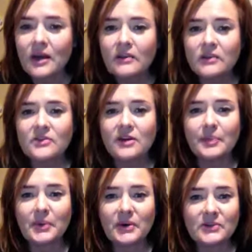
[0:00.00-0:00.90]
There's not a
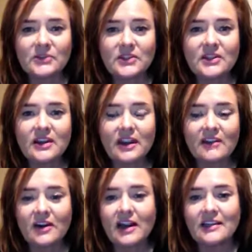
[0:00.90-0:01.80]
person that
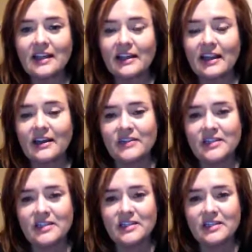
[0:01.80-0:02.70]
ever had that kind of
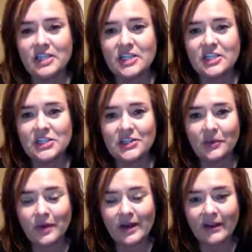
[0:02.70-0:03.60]
intention that
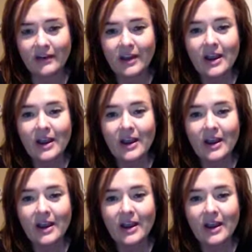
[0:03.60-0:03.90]
went out,